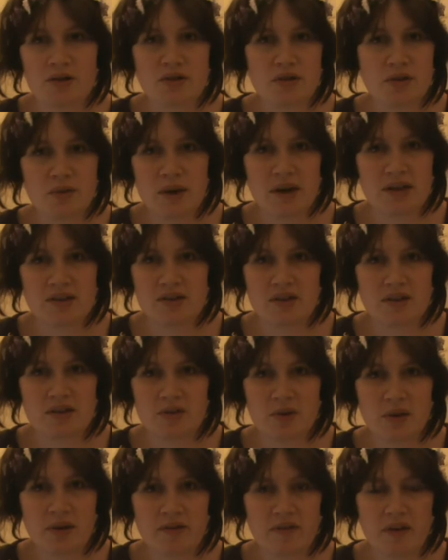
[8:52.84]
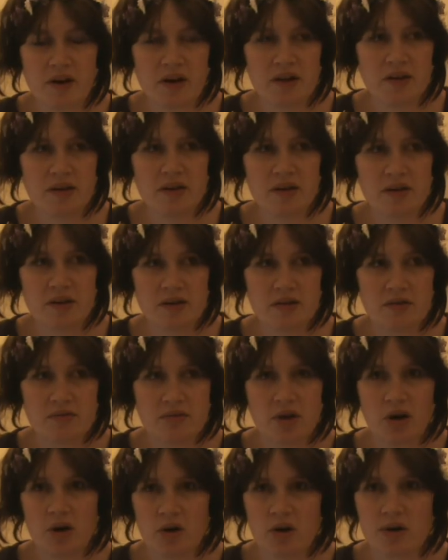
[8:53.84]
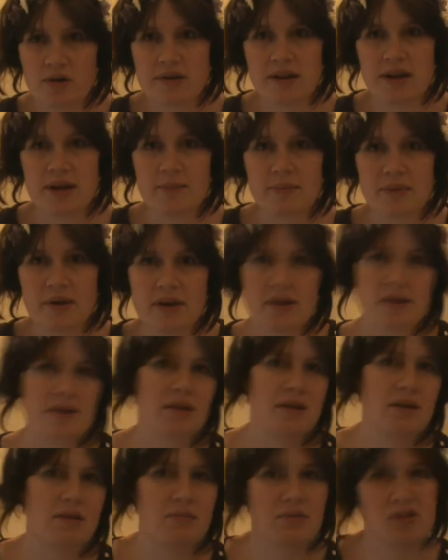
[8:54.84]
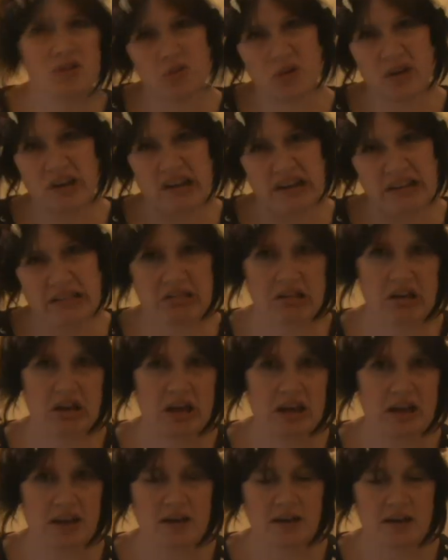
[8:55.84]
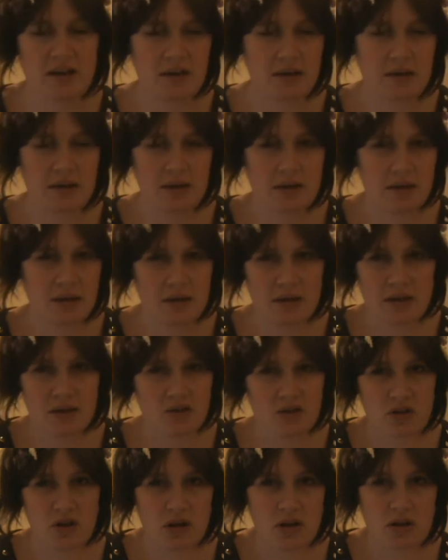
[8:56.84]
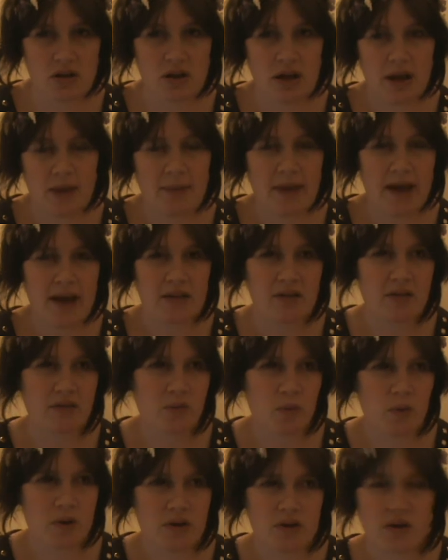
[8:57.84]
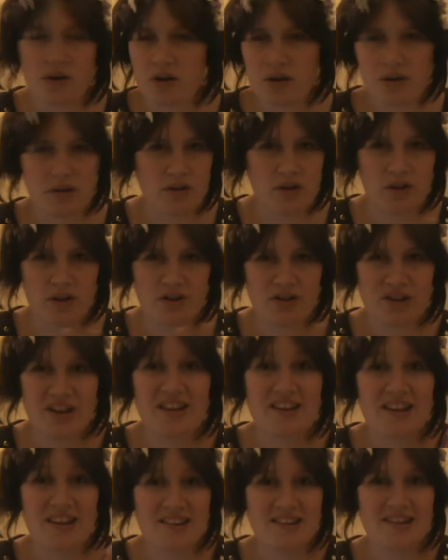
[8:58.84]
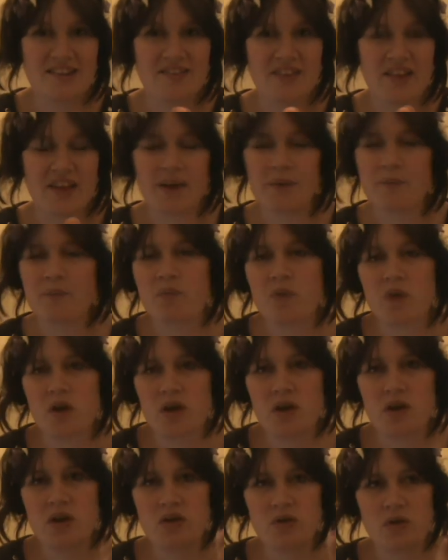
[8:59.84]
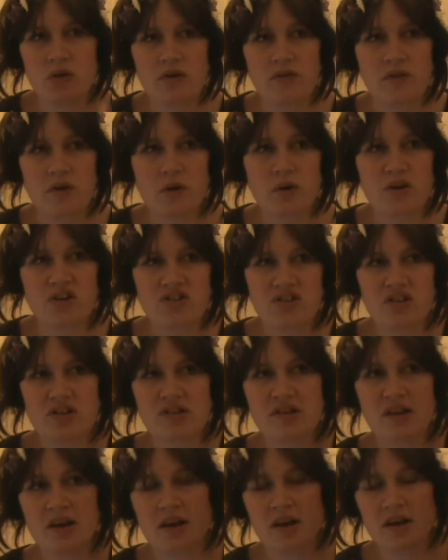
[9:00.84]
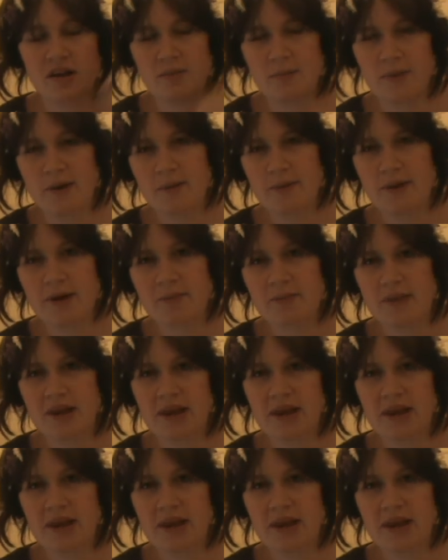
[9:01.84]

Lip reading: I don't know why it's only 24. Not only, but you think it'd be 20, 30. Don't know. I might add another one. No. Let's leave it there. 24 questions. It's been about